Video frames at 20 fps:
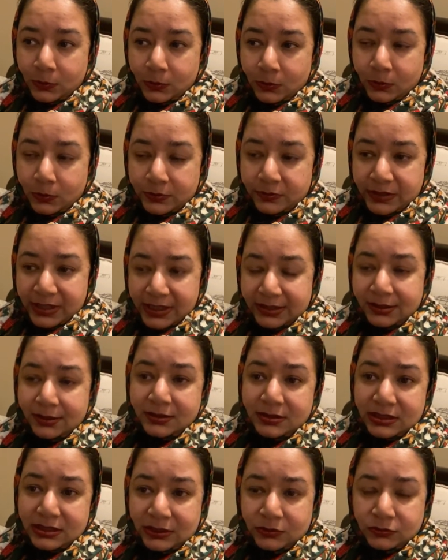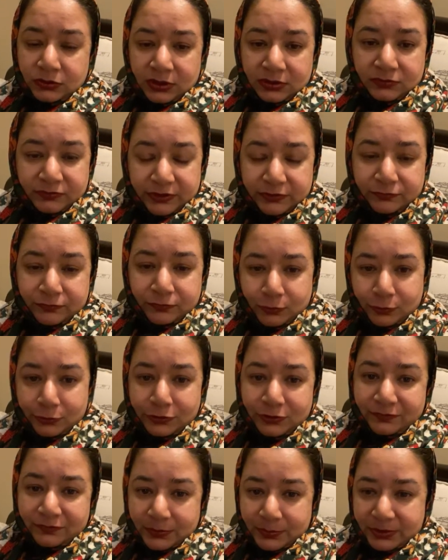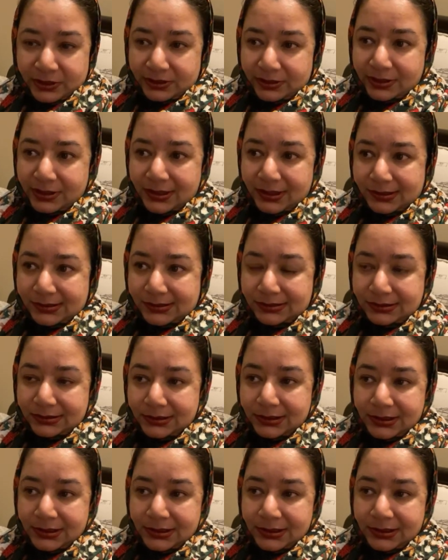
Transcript: cracking down on 1/4 of America,